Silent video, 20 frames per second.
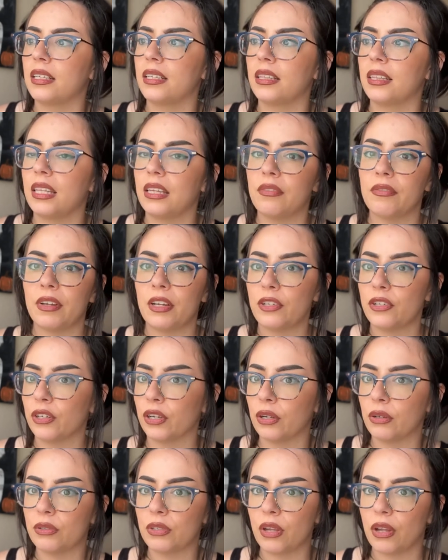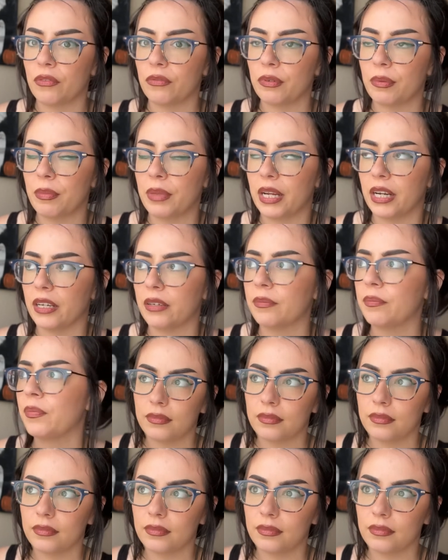the adventure goes on from there.
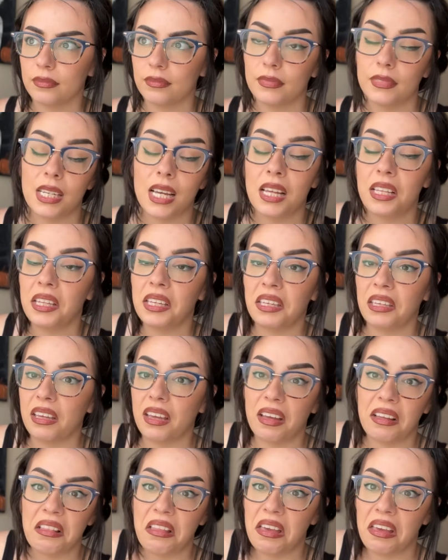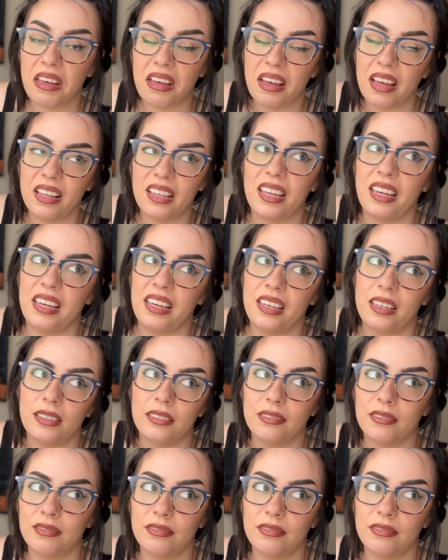I like I like I like it.